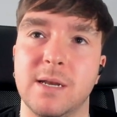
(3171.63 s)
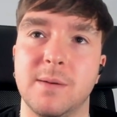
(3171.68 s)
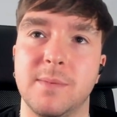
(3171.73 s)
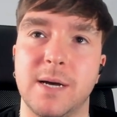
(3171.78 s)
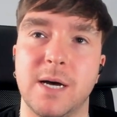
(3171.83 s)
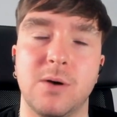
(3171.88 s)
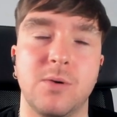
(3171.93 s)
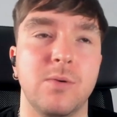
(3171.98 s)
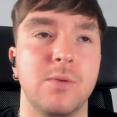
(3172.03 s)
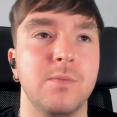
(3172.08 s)

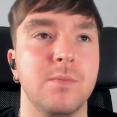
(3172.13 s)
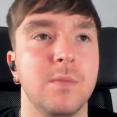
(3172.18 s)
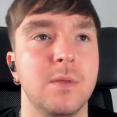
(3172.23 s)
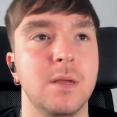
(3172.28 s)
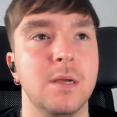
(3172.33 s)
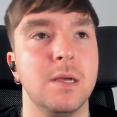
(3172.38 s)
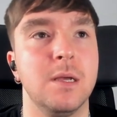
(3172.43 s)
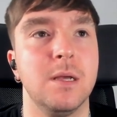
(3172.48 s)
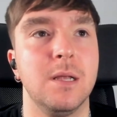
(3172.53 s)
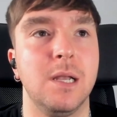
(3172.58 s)
about
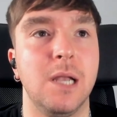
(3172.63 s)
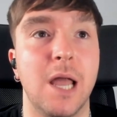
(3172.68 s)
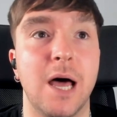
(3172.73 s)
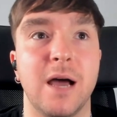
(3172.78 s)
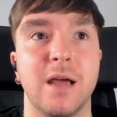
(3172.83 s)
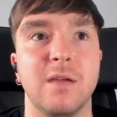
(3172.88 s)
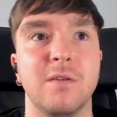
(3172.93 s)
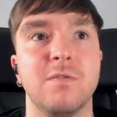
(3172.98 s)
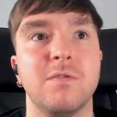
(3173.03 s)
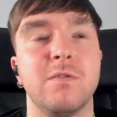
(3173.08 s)

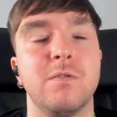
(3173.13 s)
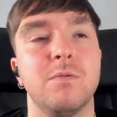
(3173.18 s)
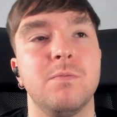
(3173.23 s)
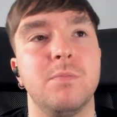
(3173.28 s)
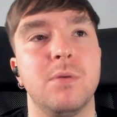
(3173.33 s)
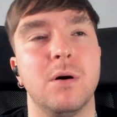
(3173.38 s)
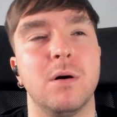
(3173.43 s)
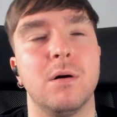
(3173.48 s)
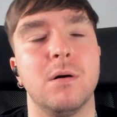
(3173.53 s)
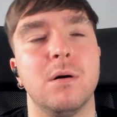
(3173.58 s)
life,
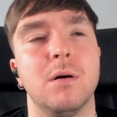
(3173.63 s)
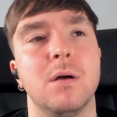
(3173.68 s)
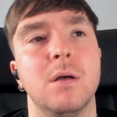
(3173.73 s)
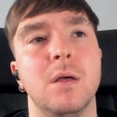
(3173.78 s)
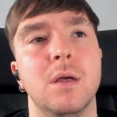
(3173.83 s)
but